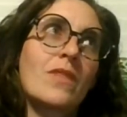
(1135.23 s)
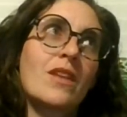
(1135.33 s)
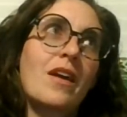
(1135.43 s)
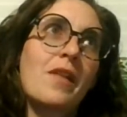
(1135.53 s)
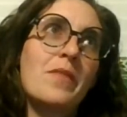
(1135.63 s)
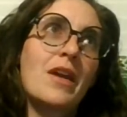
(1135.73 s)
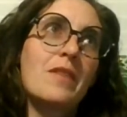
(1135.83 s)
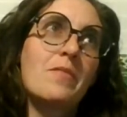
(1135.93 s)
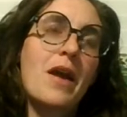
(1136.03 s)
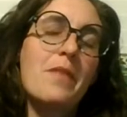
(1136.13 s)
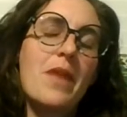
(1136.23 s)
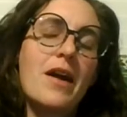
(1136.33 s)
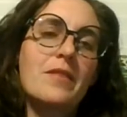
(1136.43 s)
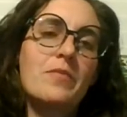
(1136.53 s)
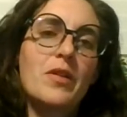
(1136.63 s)
I'm getting my
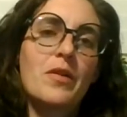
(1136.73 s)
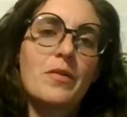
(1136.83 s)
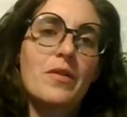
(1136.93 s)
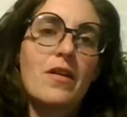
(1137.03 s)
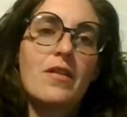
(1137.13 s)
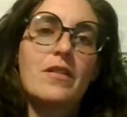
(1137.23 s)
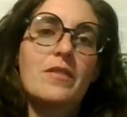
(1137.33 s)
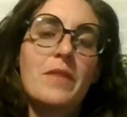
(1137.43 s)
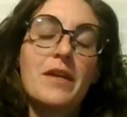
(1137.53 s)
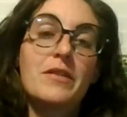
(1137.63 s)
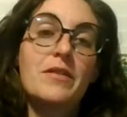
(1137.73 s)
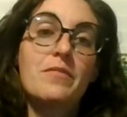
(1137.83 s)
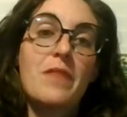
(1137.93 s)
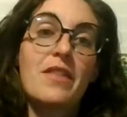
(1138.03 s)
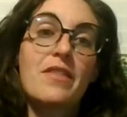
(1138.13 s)
mind blown,
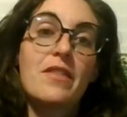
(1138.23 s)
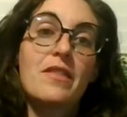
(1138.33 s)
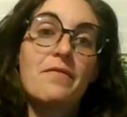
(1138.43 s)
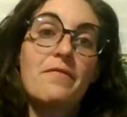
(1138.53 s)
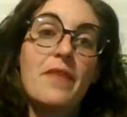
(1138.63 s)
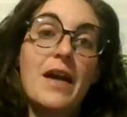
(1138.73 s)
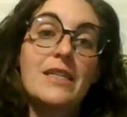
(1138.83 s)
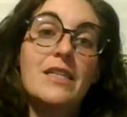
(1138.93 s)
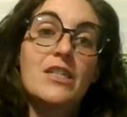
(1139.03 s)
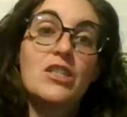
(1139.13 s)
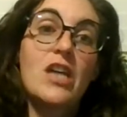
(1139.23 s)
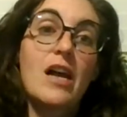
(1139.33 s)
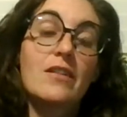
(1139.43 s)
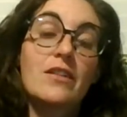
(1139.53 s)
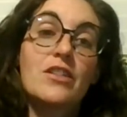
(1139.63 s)
my ideas
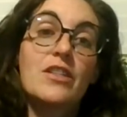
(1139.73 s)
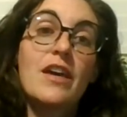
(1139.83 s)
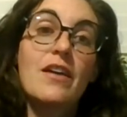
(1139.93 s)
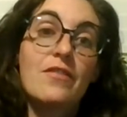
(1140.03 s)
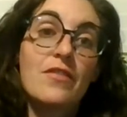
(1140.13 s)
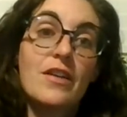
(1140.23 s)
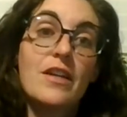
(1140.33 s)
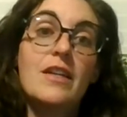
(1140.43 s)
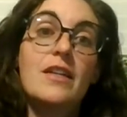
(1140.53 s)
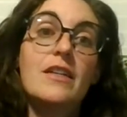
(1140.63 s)
challenged every